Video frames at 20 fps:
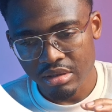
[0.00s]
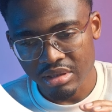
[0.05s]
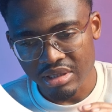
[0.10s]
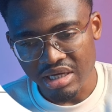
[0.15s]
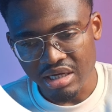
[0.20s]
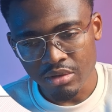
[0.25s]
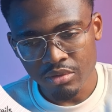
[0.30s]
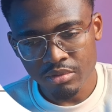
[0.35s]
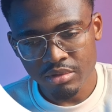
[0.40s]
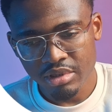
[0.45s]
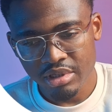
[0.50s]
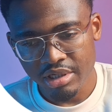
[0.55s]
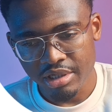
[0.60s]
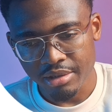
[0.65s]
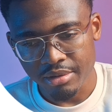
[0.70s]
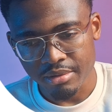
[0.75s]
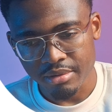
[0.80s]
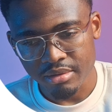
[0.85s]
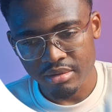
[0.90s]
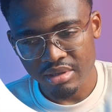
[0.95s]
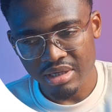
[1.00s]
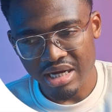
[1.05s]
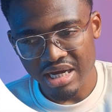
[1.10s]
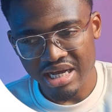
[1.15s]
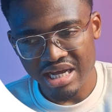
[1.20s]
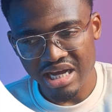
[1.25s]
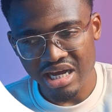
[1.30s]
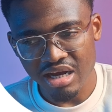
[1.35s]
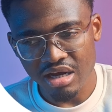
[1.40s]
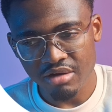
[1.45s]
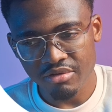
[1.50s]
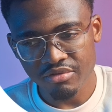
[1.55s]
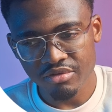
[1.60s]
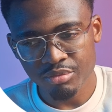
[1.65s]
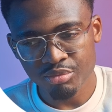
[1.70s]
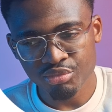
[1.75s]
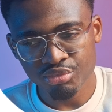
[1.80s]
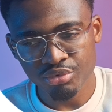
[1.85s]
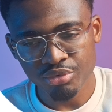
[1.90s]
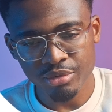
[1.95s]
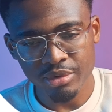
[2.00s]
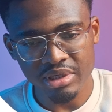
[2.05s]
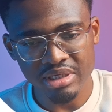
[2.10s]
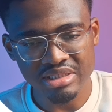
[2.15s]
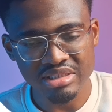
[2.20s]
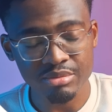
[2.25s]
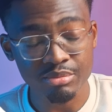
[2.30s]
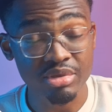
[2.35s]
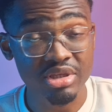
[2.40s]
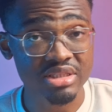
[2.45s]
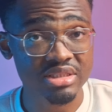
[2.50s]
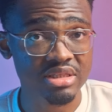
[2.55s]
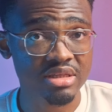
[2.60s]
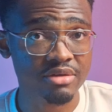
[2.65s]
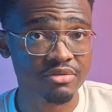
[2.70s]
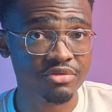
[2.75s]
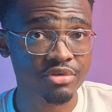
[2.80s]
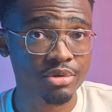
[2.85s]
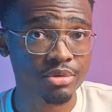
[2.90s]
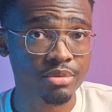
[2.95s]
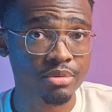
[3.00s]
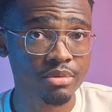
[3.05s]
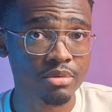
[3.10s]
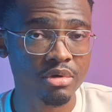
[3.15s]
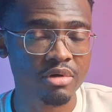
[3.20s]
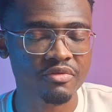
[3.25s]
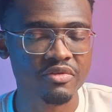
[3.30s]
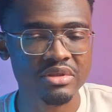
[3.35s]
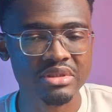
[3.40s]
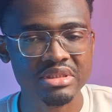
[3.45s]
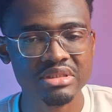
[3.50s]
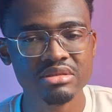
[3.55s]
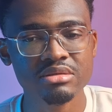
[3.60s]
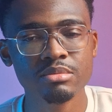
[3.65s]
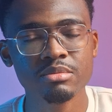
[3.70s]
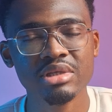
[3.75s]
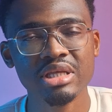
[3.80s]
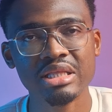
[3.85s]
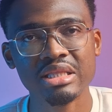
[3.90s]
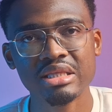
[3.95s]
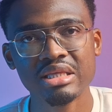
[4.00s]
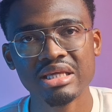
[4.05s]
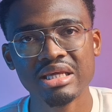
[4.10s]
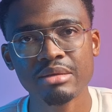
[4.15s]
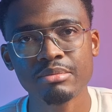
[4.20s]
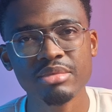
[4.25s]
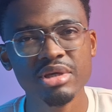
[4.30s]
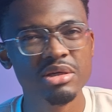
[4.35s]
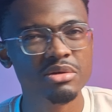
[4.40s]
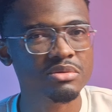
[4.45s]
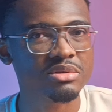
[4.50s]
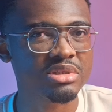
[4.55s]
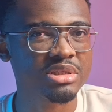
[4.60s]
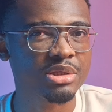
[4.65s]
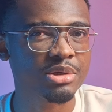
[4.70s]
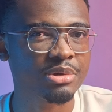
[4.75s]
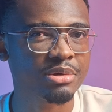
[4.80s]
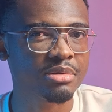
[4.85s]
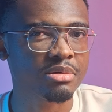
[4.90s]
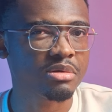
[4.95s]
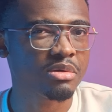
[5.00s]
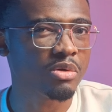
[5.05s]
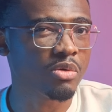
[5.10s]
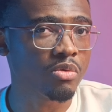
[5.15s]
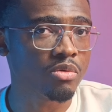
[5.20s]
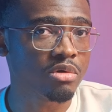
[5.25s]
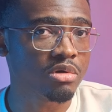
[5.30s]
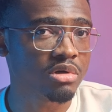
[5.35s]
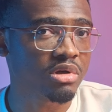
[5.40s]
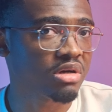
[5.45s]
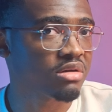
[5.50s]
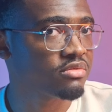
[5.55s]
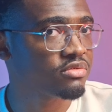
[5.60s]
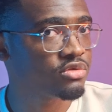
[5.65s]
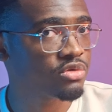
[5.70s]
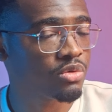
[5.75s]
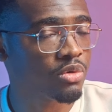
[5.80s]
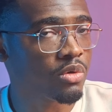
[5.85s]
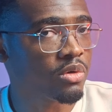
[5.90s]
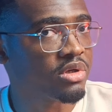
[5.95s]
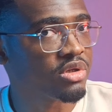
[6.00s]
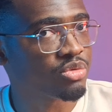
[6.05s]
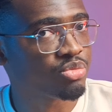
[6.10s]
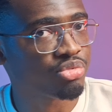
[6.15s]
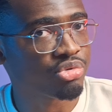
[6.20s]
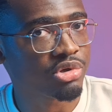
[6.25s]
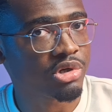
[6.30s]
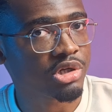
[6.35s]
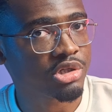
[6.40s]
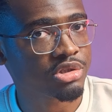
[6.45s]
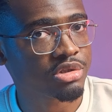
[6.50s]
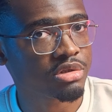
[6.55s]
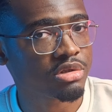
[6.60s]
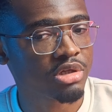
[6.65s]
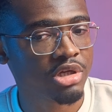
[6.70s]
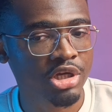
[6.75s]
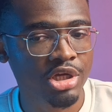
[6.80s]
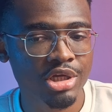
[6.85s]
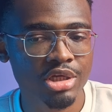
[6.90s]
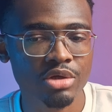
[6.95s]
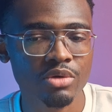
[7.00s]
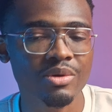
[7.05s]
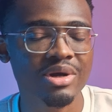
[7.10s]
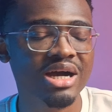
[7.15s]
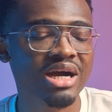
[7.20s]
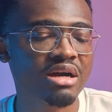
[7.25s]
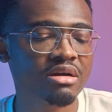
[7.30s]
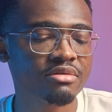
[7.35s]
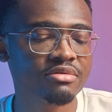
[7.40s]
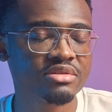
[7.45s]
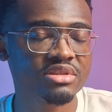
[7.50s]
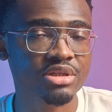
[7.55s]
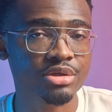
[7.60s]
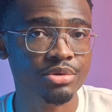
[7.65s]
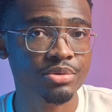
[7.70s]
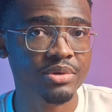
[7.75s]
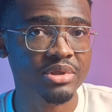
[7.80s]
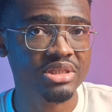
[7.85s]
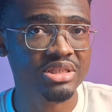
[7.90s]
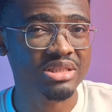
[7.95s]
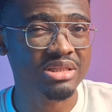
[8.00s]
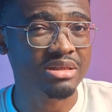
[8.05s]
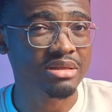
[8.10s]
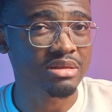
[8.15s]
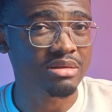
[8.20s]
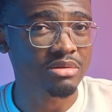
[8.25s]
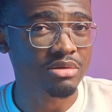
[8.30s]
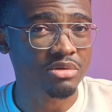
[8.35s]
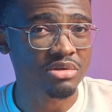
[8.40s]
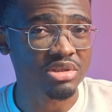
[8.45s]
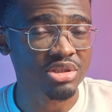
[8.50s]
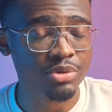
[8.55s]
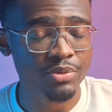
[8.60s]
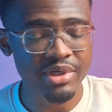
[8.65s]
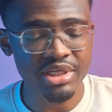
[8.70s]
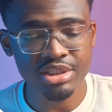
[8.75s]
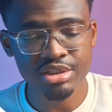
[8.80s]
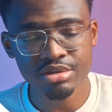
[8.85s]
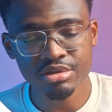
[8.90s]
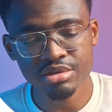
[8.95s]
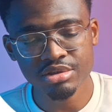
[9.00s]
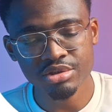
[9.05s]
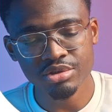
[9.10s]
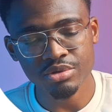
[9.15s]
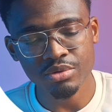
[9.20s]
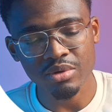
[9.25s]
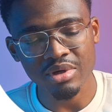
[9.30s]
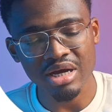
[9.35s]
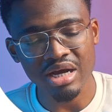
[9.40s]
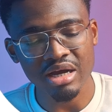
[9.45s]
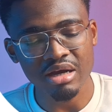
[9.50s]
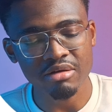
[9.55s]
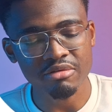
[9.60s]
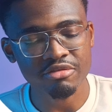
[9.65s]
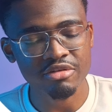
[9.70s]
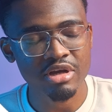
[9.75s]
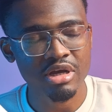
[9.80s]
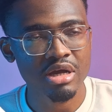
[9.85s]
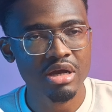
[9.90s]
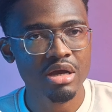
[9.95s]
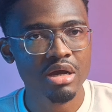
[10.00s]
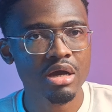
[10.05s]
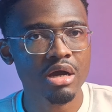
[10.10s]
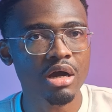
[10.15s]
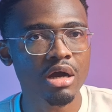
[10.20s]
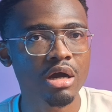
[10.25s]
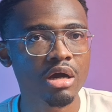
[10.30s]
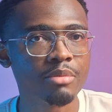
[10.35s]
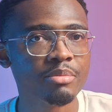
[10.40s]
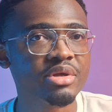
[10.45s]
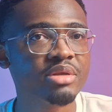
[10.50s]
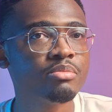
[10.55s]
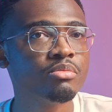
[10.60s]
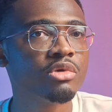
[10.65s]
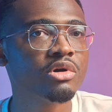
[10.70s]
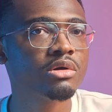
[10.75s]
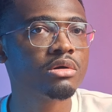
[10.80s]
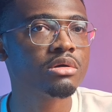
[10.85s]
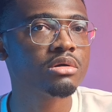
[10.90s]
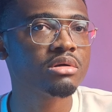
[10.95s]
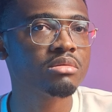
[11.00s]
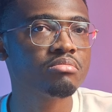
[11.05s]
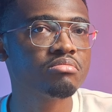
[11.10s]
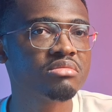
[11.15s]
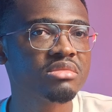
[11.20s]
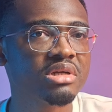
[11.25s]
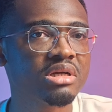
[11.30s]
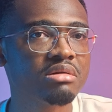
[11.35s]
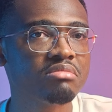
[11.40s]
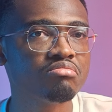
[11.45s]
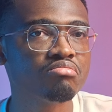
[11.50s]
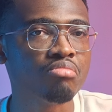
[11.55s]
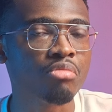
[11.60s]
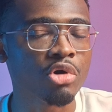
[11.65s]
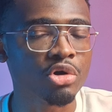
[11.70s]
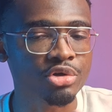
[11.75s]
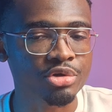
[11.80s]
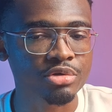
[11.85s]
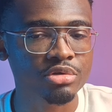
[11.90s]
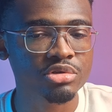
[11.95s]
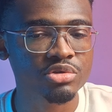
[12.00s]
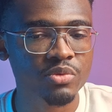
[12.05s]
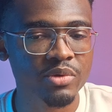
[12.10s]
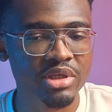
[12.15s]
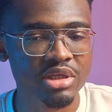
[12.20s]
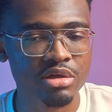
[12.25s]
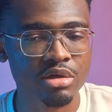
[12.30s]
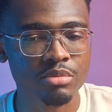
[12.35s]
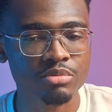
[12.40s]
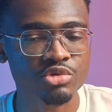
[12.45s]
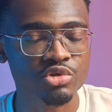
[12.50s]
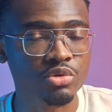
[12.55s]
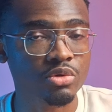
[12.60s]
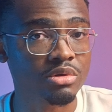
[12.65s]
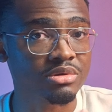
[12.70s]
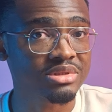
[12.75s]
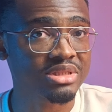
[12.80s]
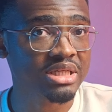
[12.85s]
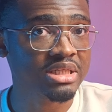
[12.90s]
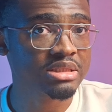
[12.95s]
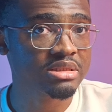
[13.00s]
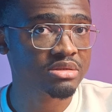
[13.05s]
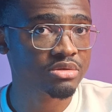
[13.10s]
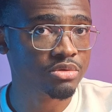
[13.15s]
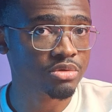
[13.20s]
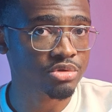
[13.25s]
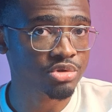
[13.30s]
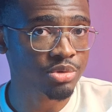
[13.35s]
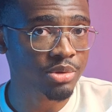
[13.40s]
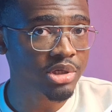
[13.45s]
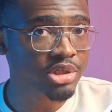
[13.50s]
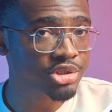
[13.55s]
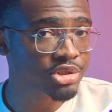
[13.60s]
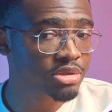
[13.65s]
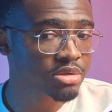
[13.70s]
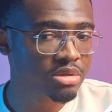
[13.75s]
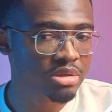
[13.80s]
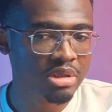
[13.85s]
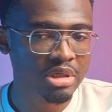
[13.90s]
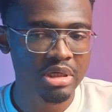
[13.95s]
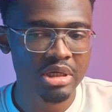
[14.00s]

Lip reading: down here, I have a pretty simplistic view of a system that can be considered good enough to go into production. You have security considerations, you have a bit more modules when it comes to context construction.